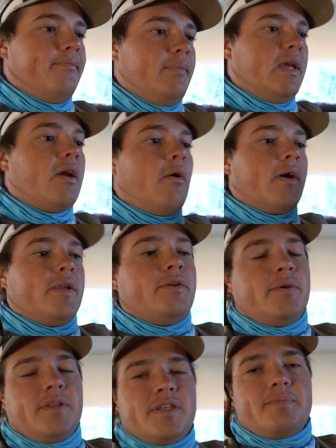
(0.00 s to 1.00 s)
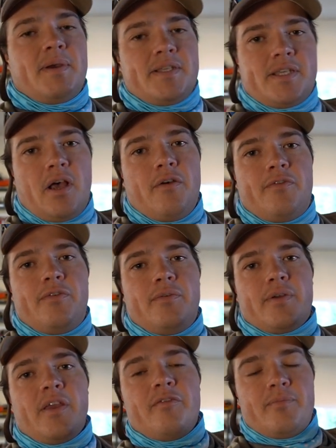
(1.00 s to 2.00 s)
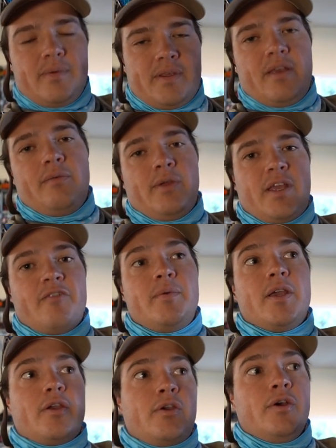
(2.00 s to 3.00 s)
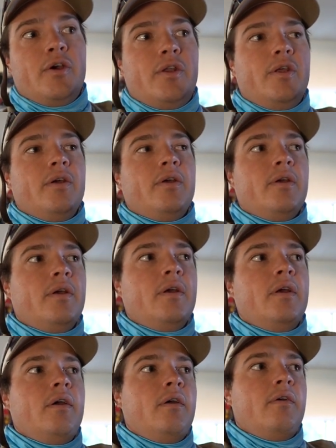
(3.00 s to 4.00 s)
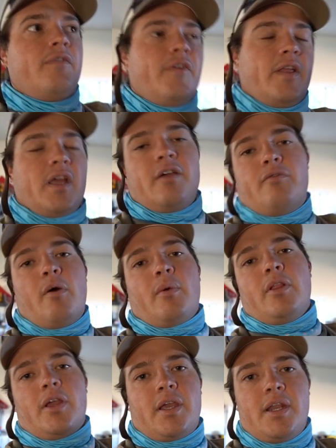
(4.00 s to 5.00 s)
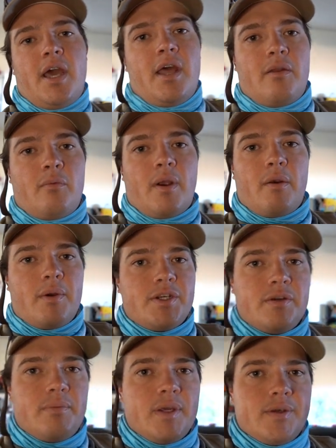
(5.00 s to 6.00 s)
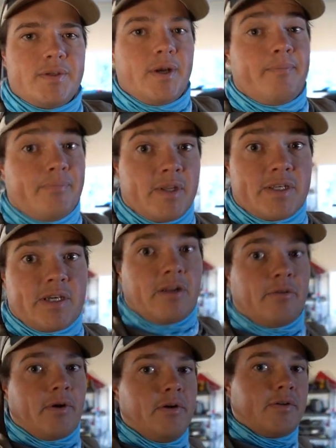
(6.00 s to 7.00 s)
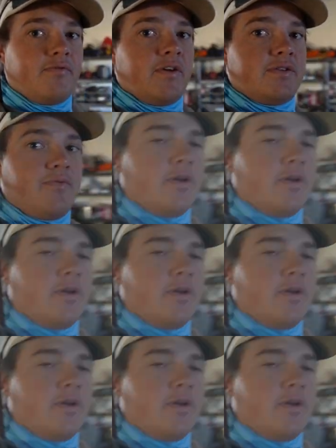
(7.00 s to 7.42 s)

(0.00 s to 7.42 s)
me going and doing this myself will give me a good feeling of what we're looking at and where we should be. So let's get on the road, find some